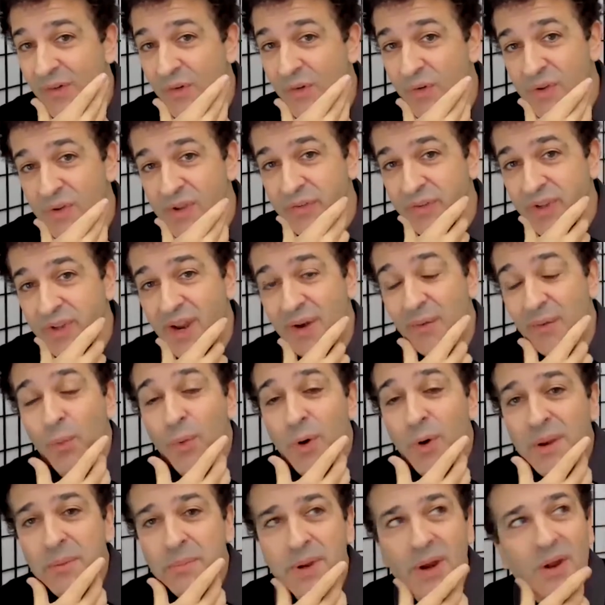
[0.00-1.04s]
Is kind of
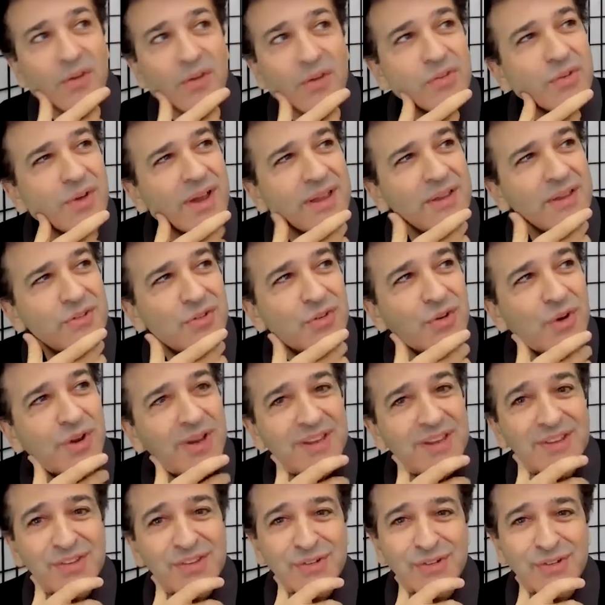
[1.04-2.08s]
one, but also I
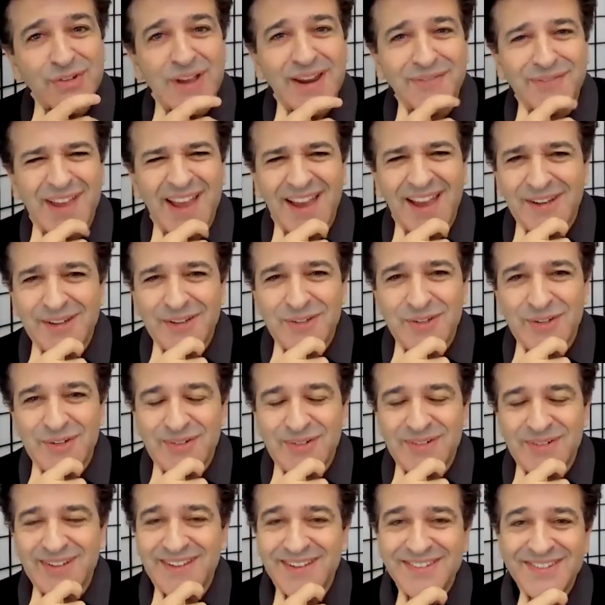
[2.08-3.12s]
enjoyed his kind of
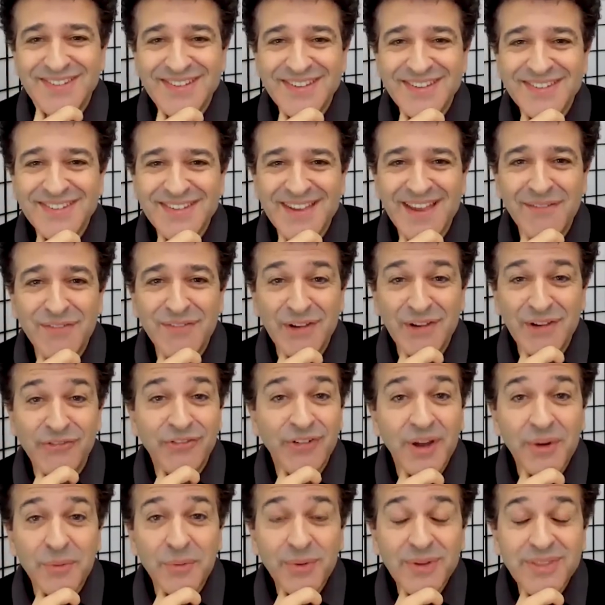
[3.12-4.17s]
attitude. He's just having
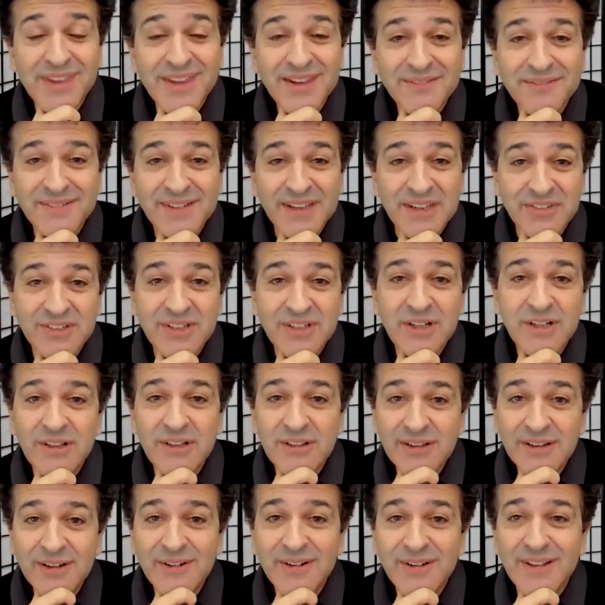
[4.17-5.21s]
fun with it. He's
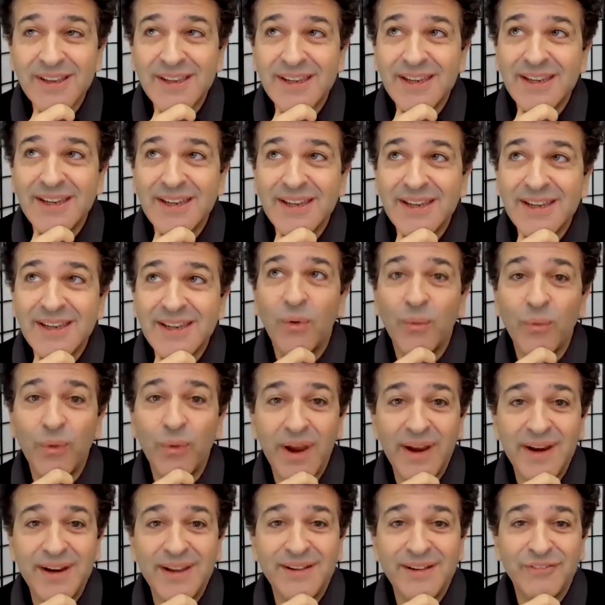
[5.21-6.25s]
clearly
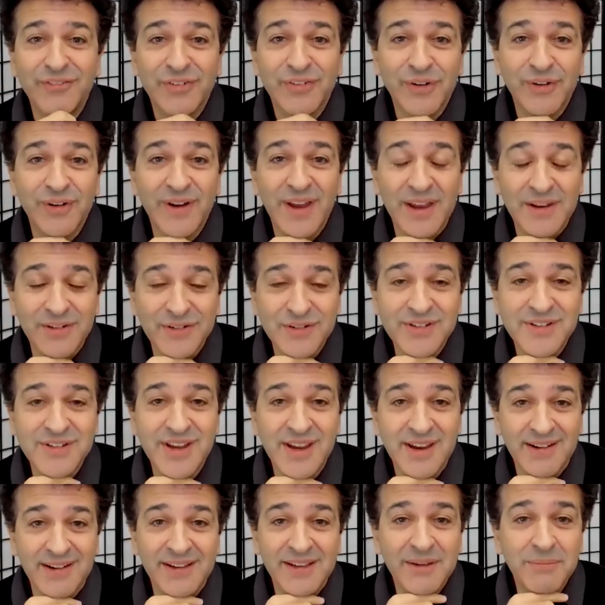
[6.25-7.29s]
writing for
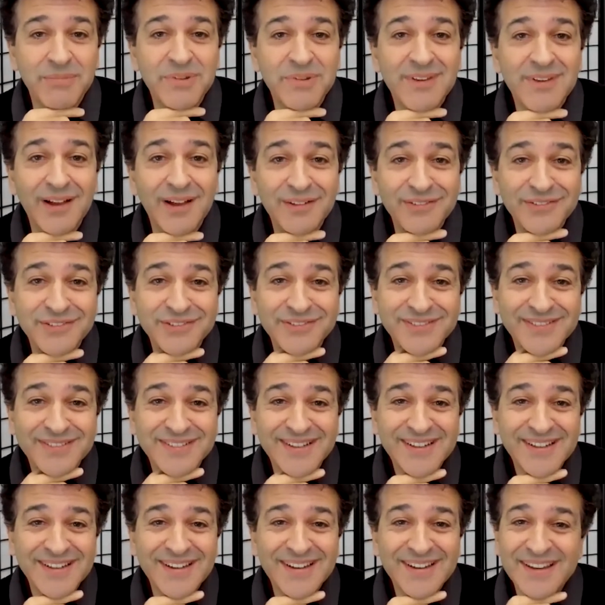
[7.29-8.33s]
entertaining himself.
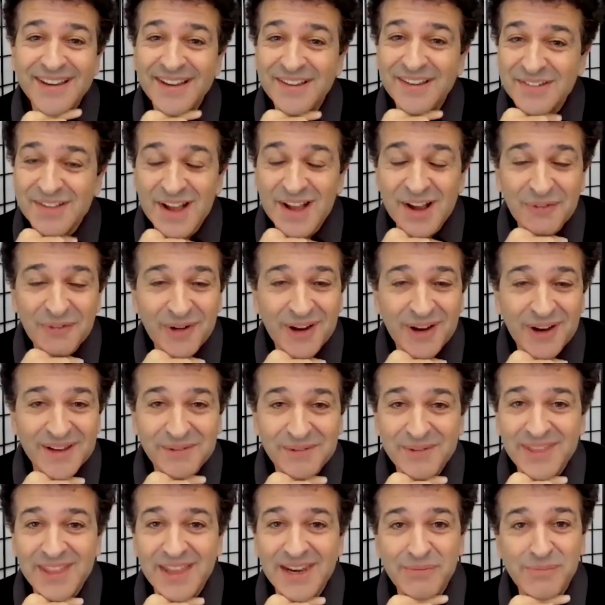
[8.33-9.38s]
He's not writing
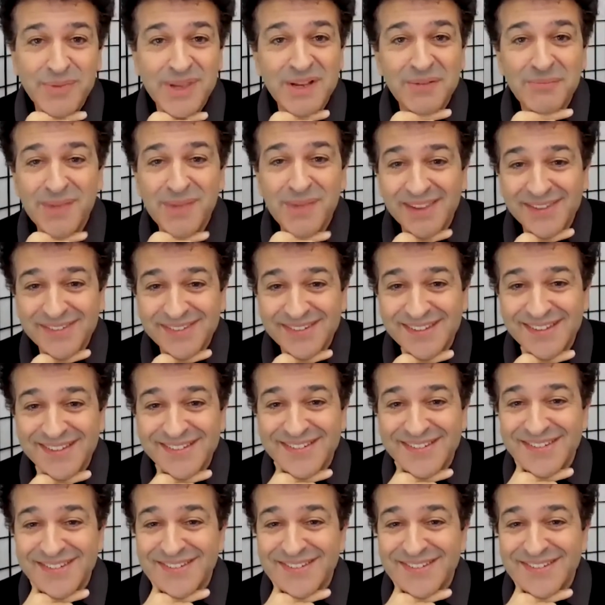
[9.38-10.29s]
with any big message.